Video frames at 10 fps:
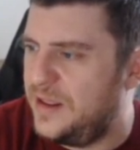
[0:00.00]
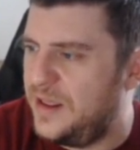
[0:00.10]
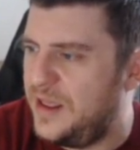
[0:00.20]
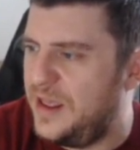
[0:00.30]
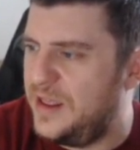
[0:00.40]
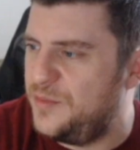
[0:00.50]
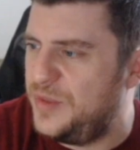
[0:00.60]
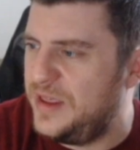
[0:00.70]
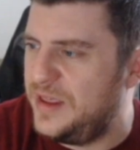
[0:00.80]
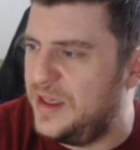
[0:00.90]
and
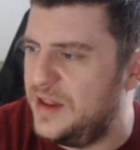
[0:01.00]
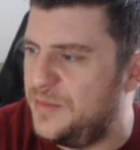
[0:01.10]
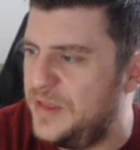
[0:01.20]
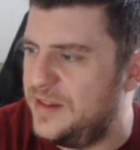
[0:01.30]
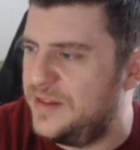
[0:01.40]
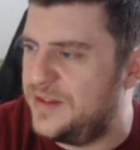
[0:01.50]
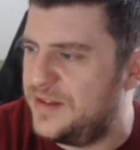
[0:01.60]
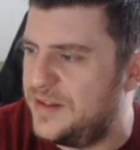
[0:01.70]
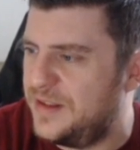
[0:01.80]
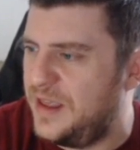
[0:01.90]
P
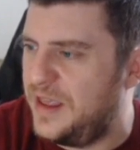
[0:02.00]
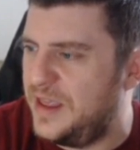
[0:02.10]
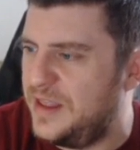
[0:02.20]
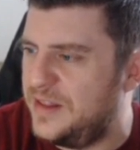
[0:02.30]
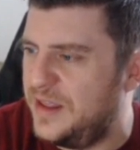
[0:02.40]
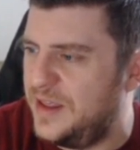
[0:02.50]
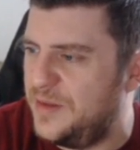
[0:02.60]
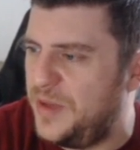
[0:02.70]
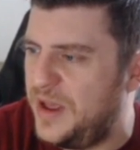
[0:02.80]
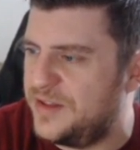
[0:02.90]
elements and
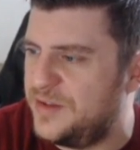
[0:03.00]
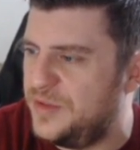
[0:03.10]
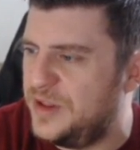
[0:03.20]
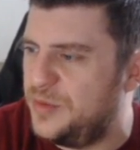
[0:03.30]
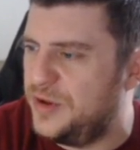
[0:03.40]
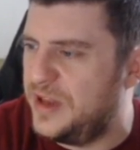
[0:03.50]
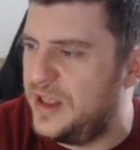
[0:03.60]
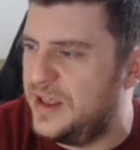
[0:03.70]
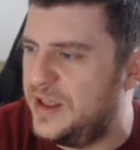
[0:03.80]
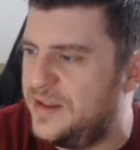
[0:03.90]
possibly put
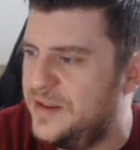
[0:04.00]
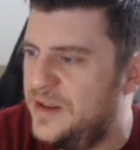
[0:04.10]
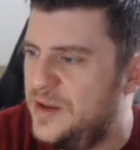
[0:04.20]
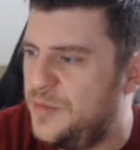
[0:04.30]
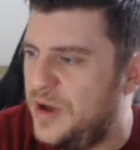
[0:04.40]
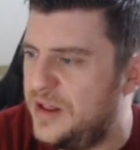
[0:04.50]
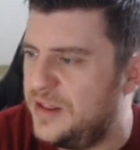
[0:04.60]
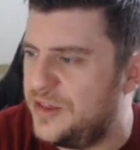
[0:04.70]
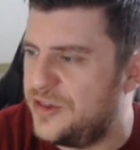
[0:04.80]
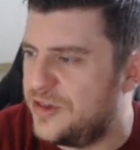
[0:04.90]
a
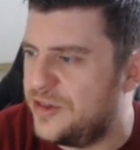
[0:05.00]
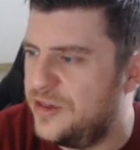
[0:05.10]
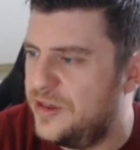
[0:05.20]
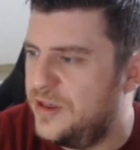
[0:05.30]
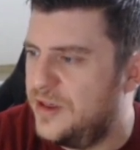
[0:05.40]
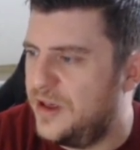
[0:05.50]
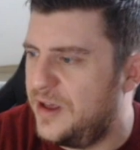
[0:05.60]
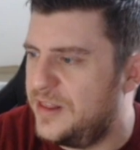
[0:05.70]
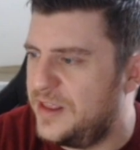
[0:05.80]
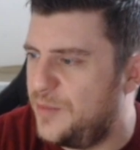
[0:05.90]
polish
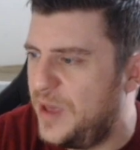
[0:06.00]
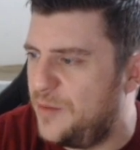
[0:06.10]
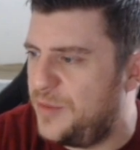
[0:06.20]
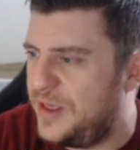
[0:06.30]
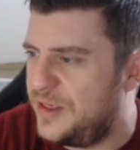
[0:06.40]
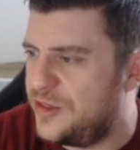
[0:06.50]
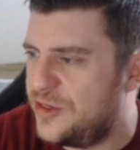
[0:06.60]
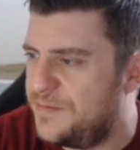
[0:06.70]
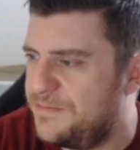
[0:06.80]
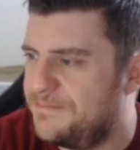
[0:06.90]
on the about
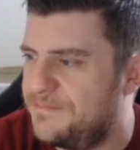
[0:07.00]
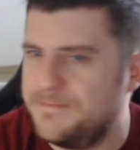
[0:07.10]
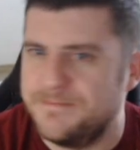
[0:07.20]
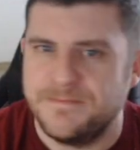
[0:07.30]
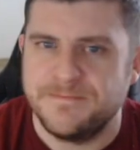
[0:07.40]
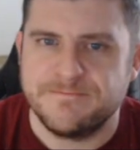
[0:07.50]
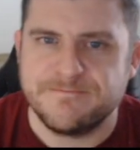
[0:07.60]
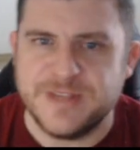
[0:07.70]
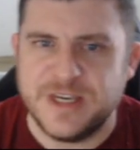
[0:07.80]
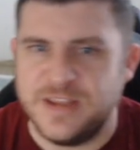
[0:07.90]
page
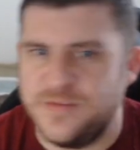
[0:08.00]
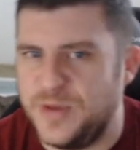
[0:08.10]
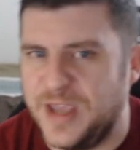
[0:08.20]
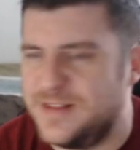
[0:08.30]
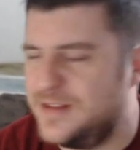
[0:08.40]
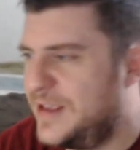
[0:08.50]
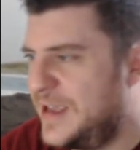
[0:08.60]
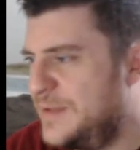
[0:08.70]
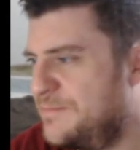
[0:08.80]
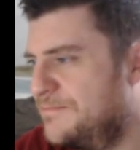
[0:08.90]
if we got the time.